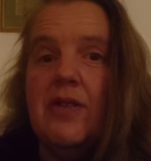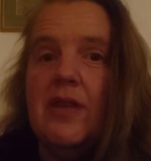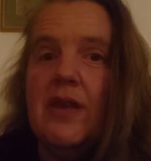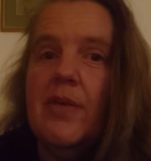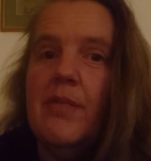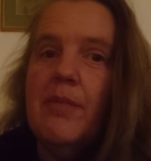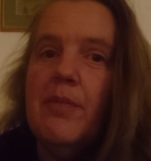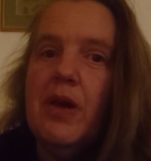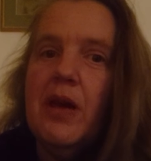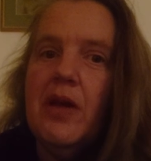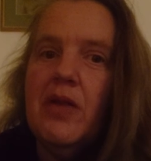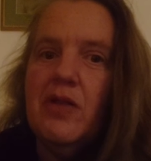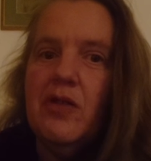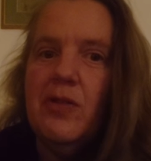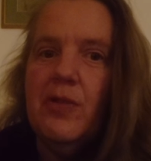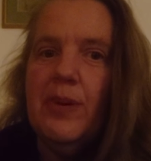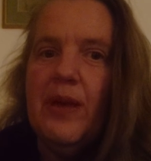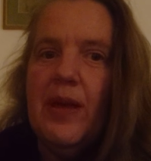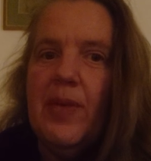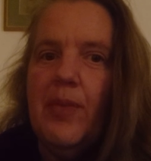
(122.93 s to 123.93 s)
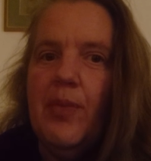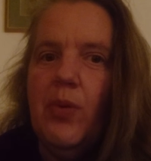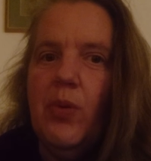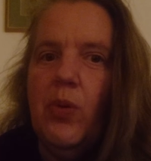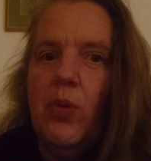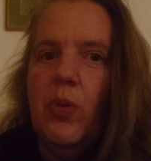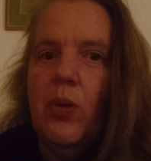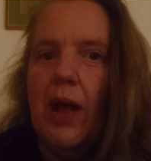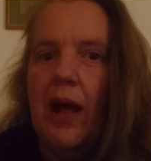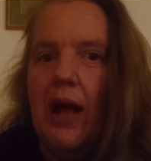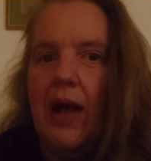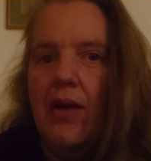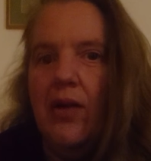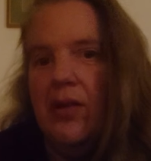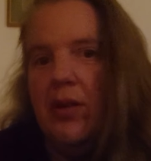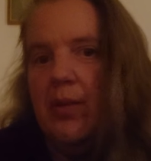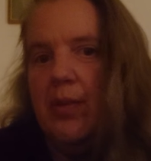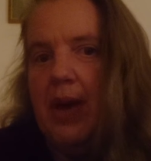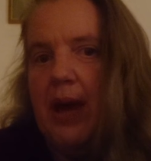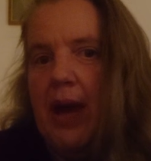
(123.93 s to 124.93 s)
the amount of people out
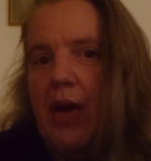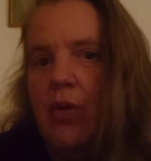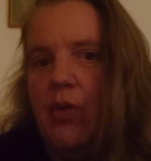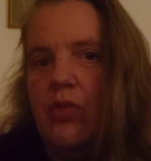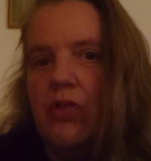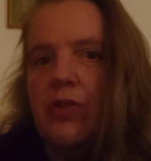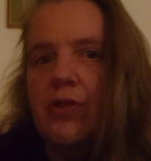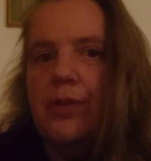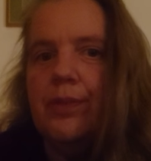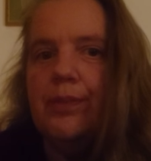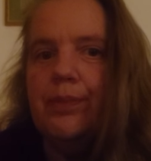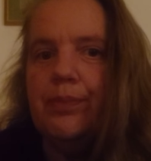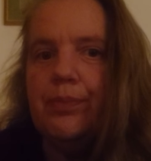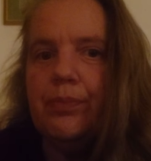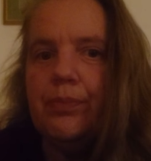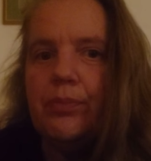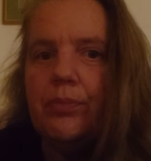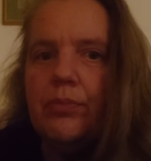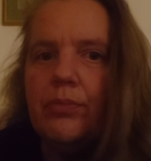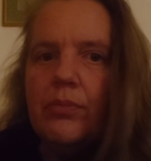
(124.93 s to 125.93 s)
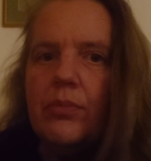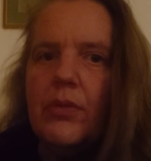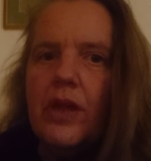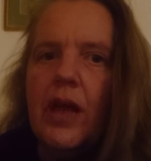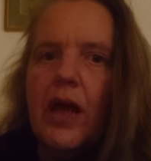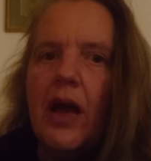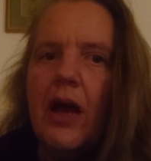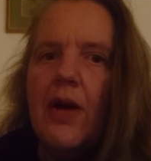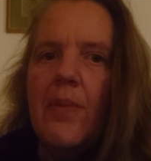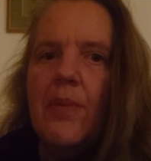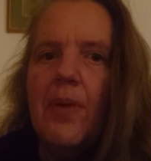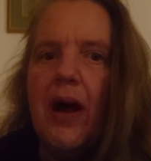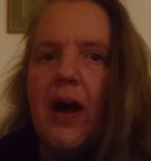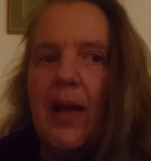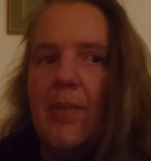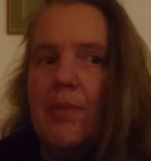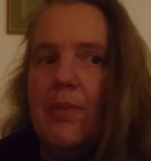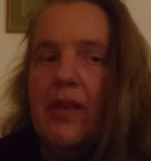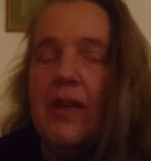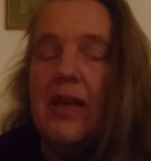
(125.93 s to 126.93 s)
and about.
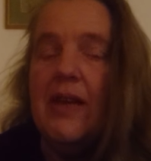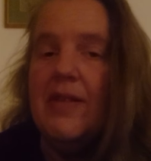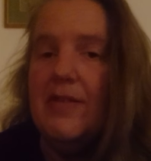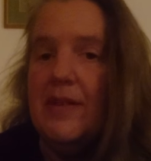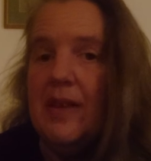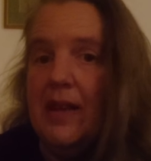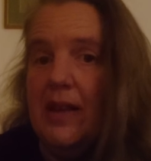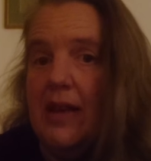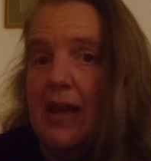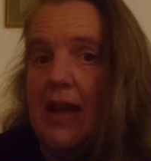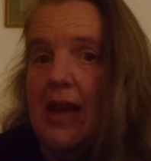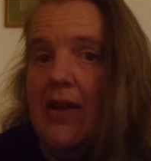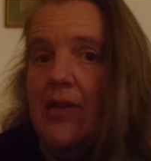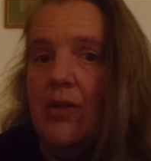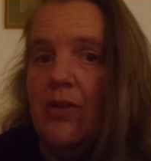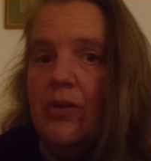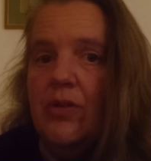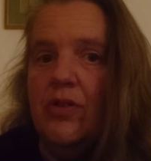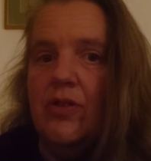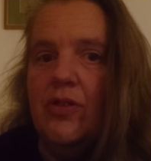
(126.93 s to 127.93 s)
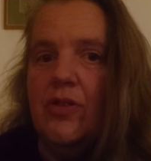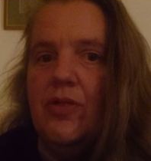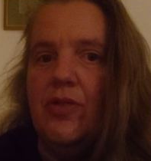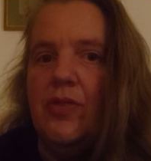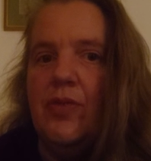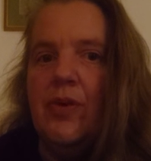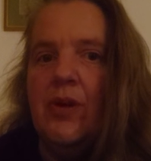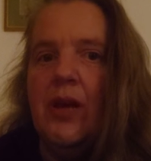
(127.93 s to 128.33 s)
I'm guessing now sort of